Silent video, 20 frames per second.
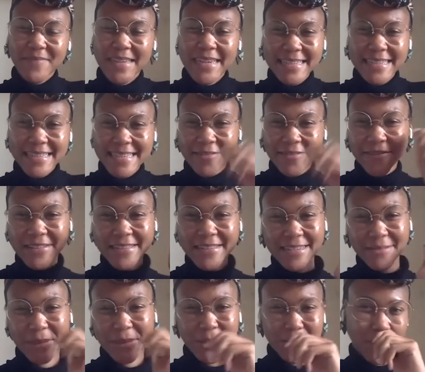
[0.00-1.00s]
it never
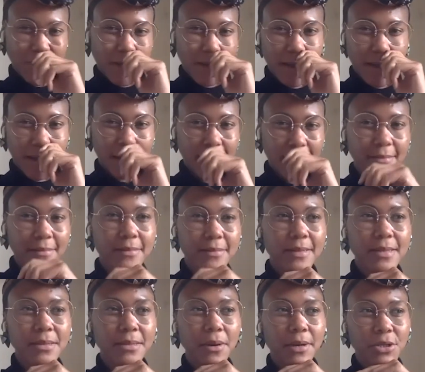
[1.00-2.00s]
seems to work out.
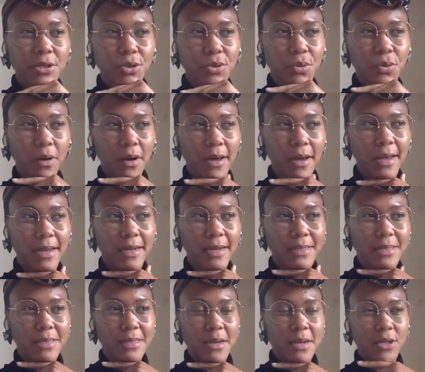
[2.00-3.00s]
So I try
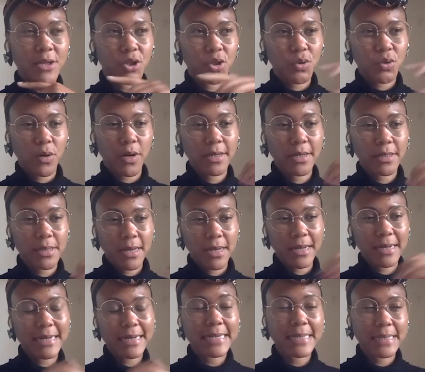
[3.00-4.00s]
to,
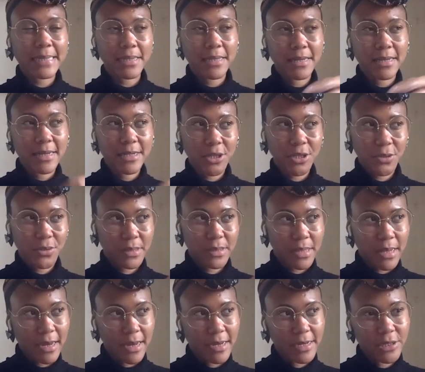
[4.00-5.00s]
at least in the initial
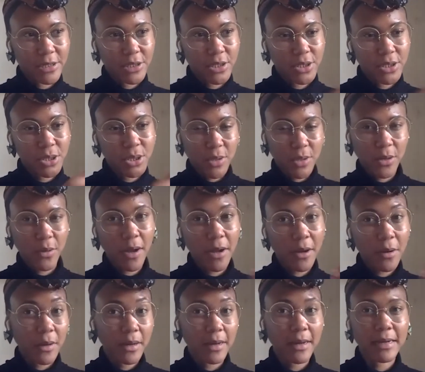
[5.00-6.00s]
stage, to do it
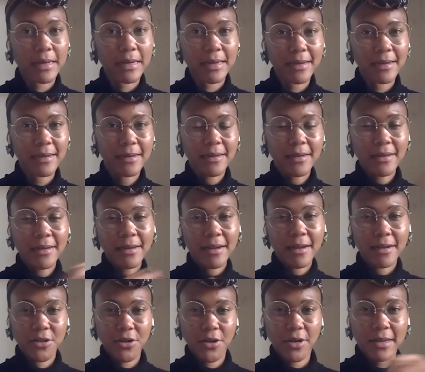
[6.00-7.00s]
quite quickly
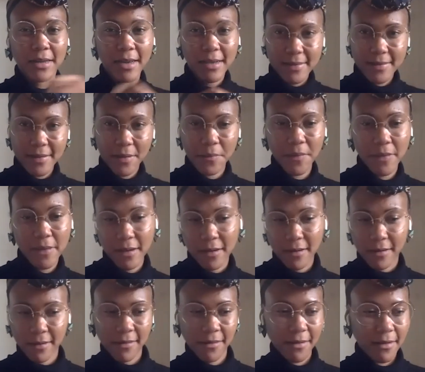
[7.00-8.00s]
and try and get
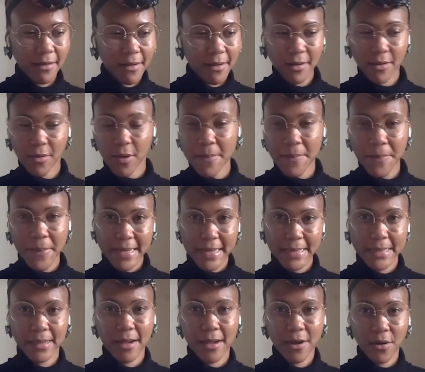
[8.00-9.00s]
something quite
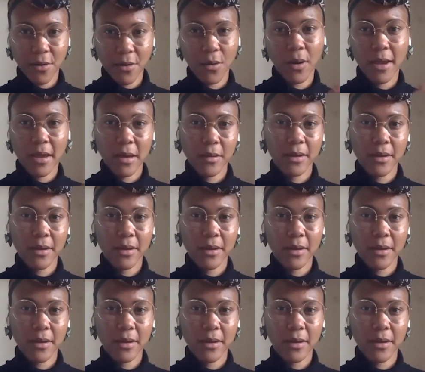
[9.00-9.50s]
basic out quite